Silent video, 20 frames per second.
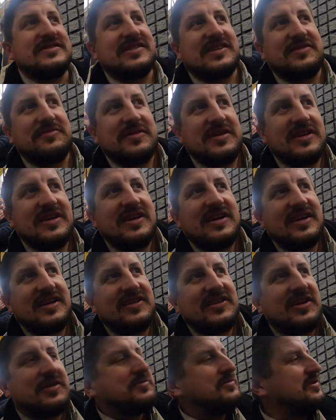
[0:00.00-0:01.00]
it's gonna be
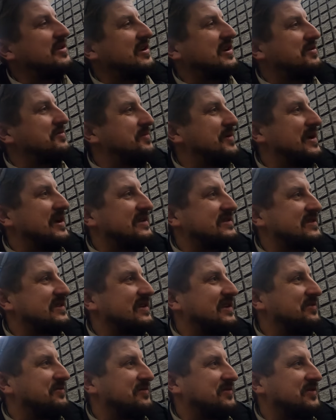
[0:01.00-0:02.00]
double the
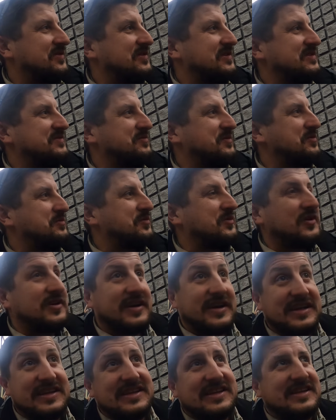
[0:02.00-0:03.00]
capacity with all these people
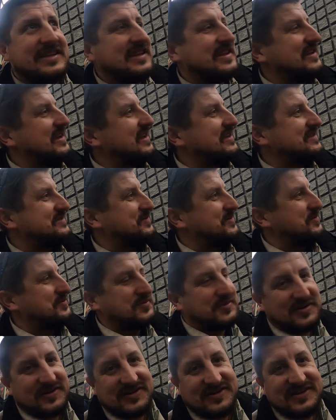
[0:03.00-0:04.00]
and then the next
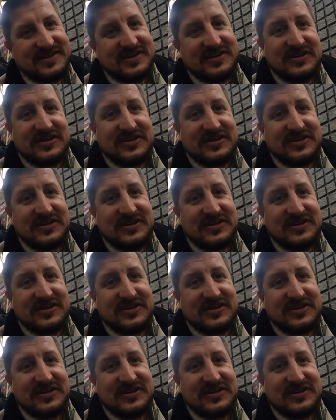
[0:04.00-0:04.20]
people.